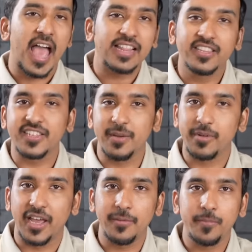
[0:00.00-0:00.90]
At the
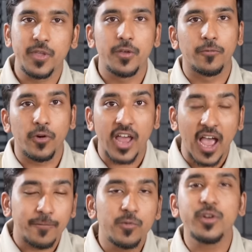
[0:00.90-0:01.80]
same time, for
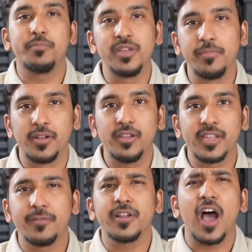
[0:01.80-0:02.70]
affluent
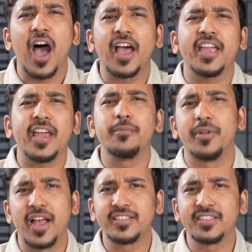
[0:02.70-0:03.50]
people, there were high-end